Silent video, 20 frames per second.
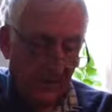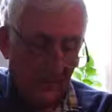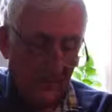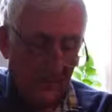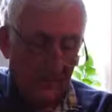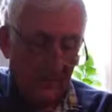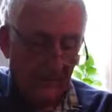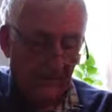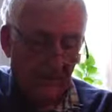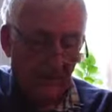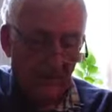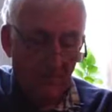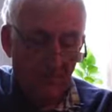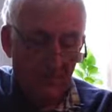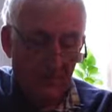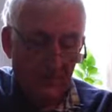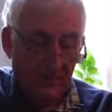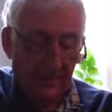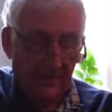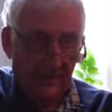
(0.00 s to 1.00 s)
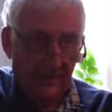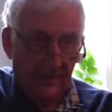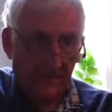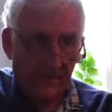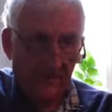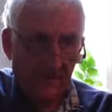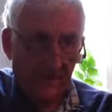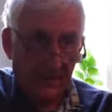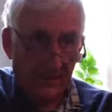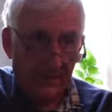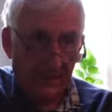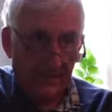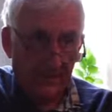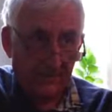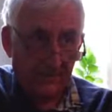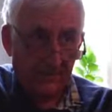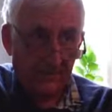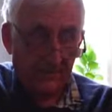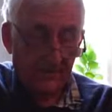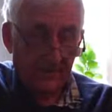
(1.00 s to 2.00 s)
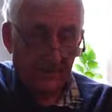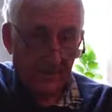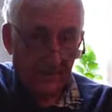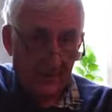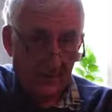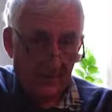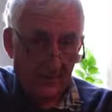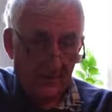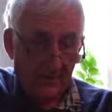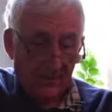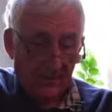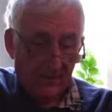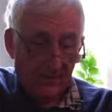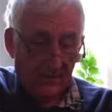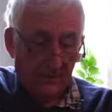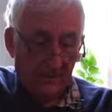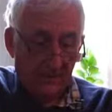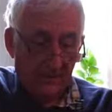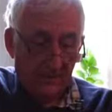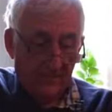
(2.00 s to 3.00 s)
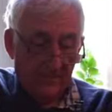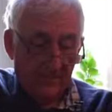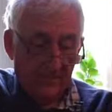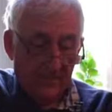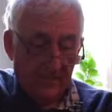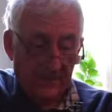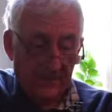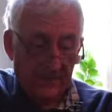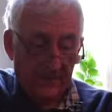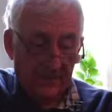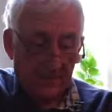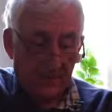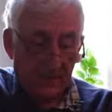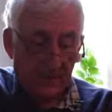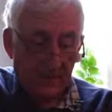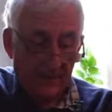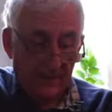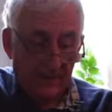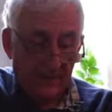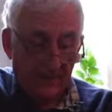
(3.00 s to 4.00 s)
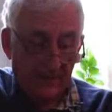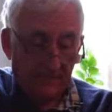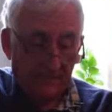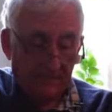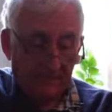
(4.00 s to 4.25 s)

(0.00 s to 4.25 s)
We had a problem when the funding expired,